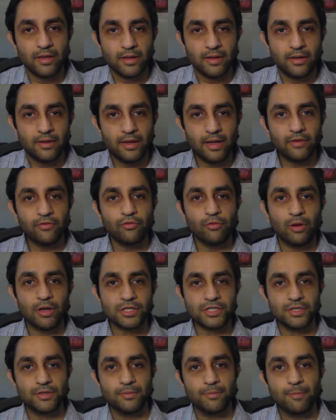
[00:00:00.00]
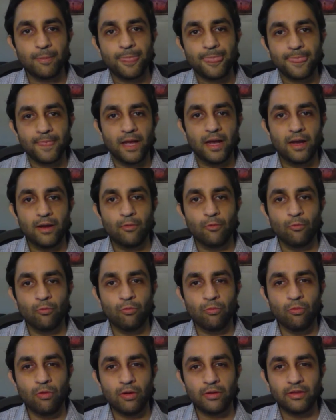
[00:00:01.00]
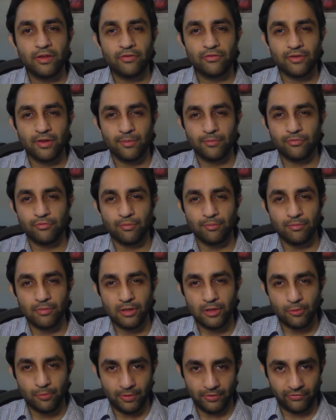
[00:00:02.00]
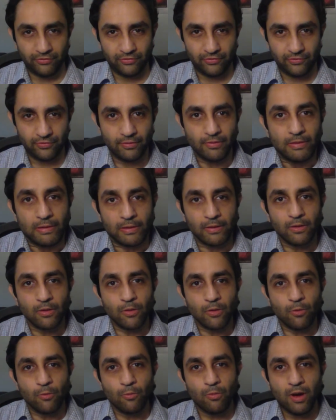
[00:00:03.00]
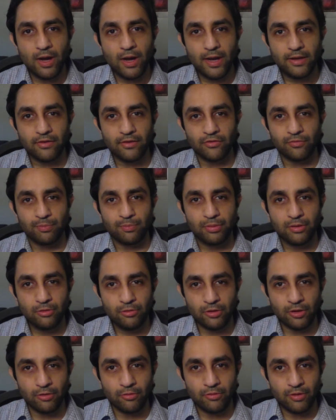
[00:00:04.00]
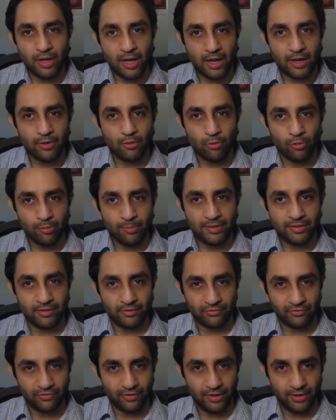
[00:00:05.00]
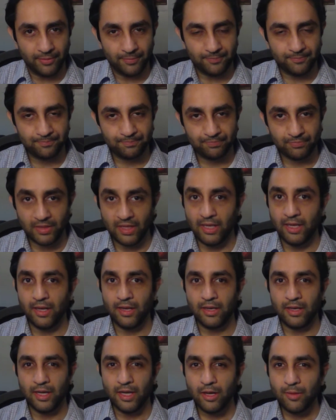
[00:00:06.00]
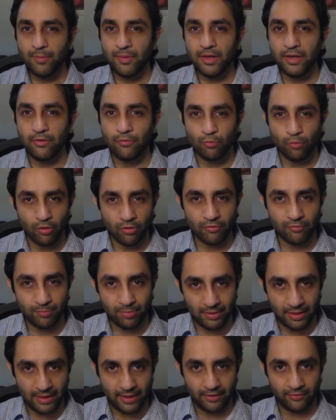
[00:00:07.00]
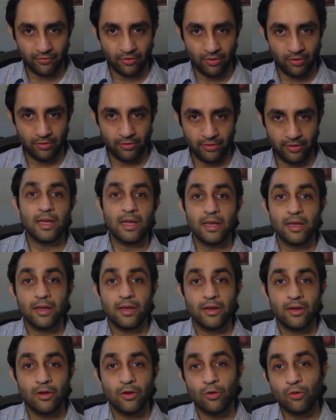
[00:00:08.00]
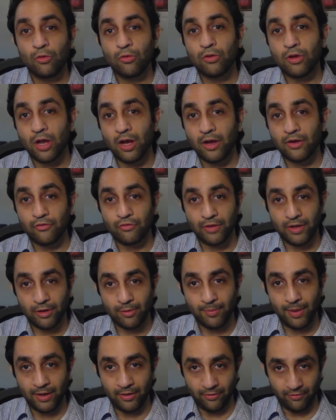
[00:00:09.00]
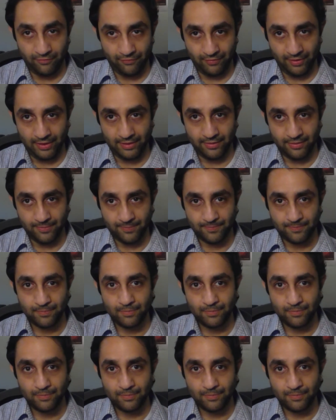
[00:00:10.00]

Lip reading: Next question. This comes from Lewis. Why does Pluto not orbit the sun? And how many dwarf planets are there? Au contraire, my good friend.